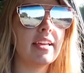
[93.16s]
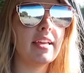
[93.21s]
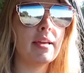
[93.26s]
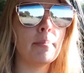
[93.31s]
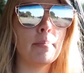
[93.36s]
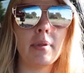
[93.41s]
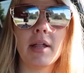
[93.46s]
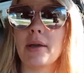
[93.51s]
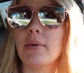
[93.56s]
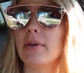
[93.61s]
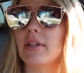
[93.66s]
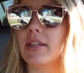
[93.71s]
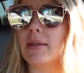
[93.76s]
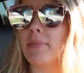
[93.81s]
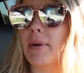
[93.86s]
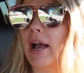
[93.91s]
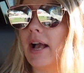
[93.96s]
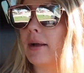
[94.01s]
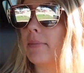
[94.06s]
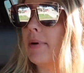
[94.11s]
He can play with the
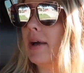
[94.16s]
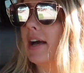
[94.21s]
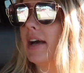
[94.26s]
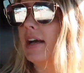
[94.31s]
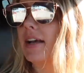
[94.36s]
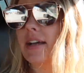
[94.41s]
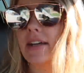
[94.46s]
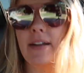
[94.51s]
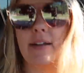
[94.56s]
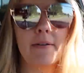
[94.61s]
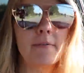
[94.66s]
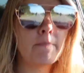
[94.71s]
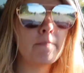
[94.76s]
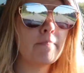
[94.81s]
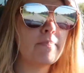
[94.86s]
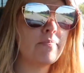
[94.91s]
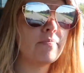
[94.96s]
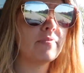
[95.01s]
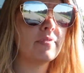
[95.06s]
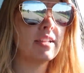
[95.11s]
backpack.
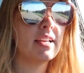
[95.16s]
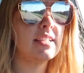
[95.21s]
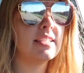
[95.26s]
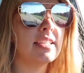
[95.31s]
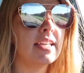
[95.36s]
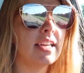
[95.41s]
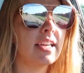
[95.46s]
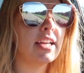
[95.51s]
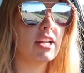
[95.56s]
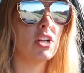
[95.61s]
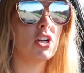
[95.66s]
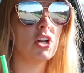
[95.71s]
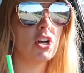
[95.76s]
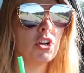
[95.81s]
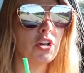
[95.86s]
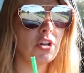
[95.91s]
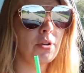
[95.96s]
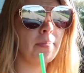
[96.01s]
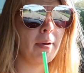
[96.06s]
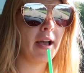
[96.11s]
Is he gonna
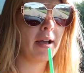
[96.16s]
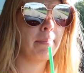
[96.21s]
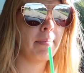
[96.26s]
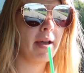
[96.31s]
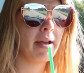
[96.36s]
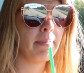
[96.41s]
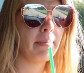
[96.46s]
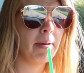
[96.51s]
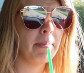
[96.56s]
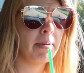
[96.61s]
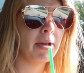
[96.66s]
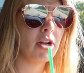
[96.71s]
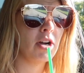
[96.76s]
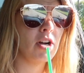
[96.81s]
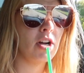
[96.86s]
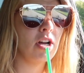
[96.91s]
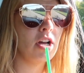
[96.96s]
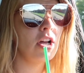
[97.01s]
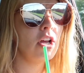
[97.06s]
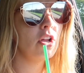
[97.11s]
hurt your backpack, baby
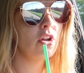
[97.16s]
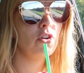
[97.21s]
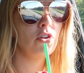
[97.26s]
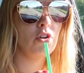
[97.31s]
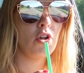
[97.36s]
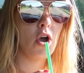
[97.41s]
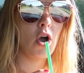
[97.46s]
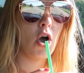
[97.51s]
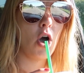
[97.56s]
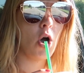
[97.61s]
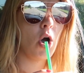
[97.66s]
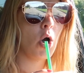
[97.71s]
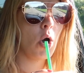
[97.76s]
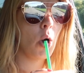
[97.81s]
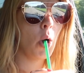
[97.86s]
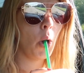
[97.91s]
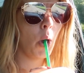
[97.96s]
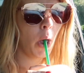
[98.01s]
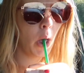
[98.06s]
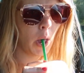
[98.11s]
girl?
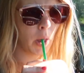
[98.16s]
No.